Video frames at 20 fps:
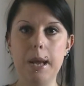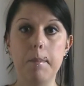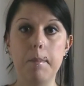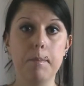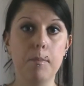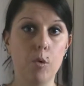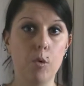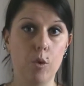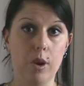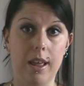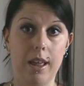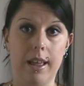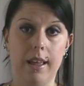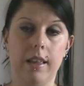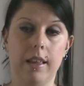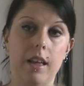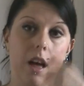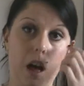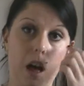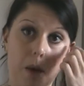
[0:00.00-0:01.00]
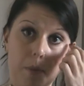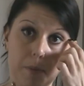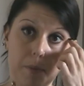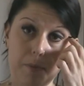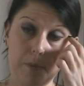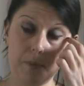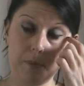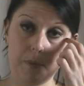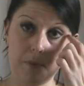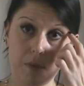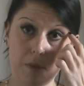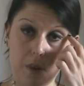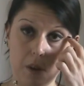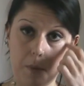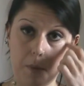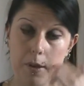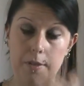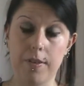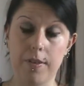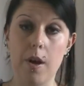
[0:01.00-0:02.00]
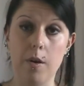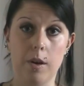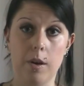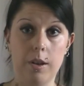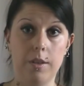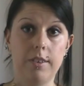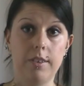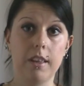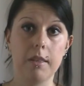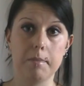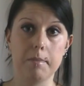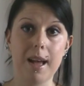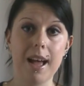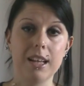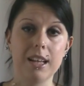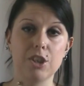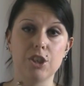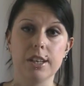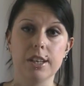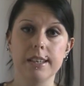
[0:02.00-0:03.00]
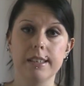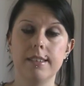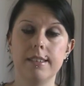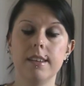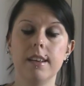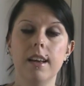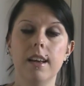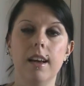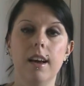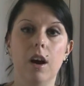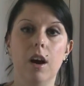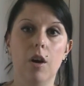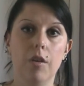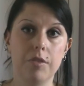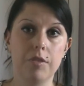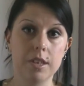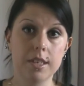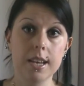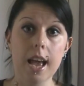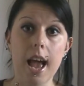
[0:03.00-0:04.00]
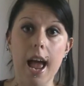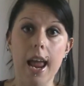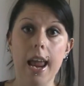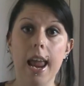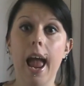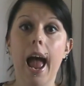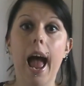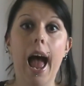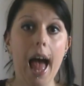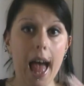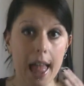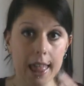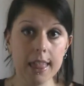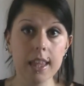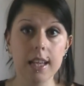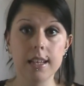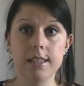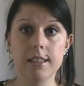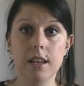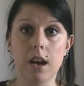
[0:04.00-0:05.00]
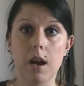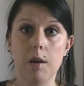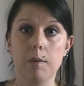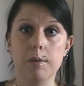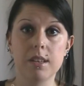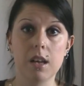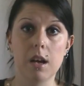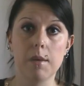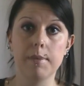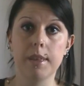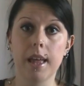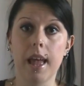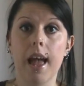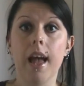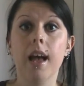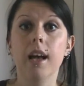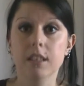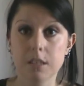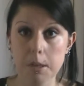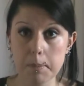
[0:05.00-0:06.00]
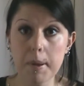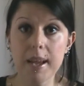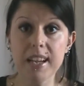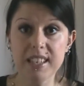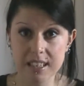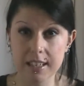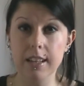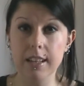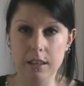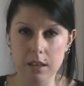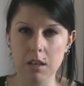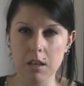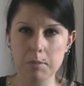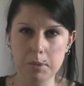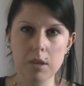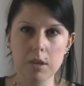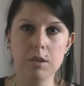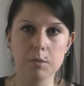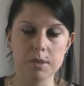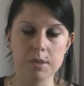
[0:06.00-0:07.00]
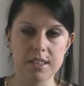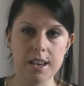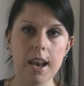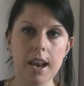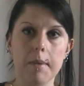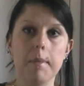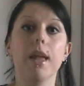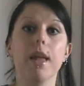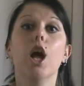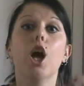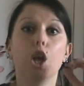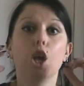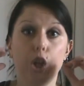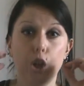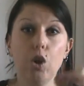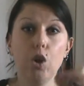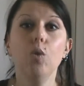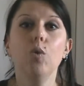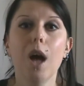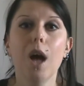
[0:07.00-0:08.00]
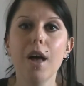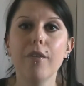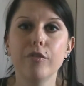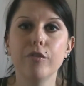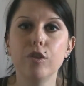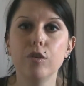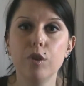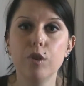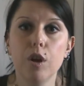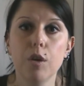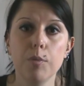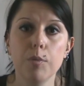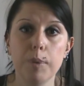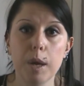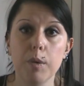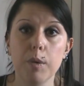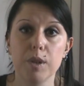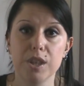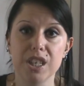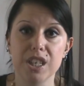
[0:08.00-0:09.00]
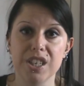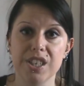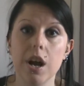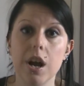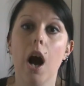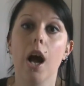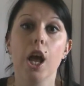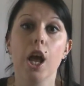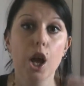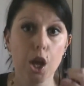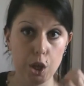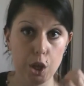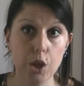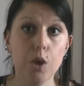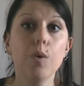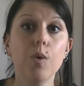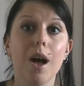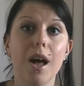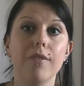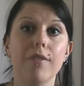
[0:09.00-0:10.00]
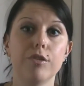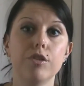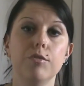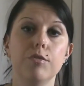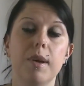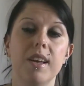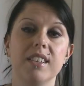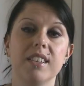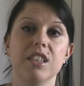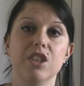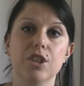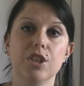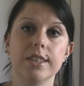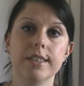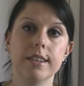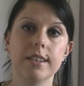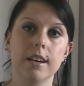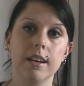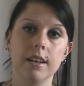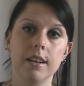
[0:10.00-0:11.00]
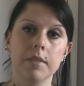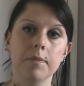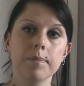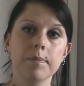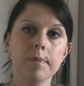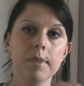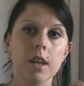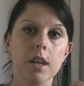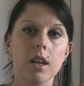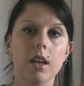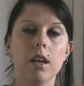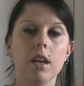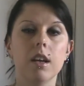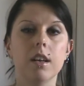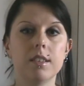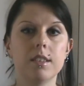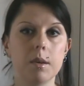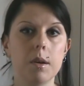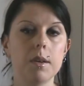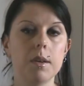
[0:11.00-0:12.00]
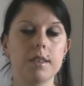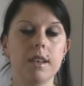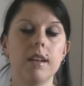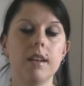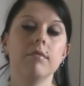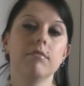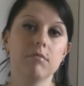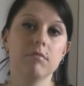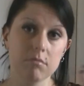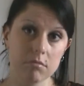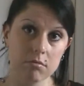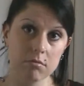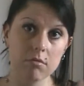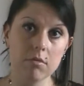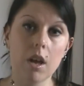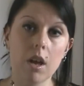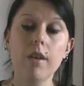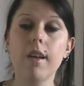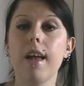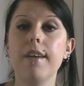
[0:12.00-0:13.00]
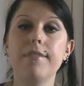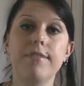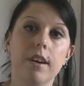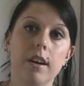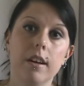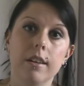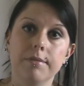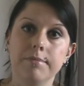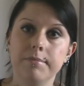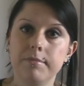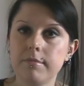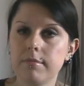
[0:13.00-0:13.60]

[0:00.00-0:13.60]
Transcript: morning on my phone. I used to get the matches of the day, and this guy was up there. So basically the computer was telling me, you have to be with this guy, you have to message this guy. So I was like, okay, fine.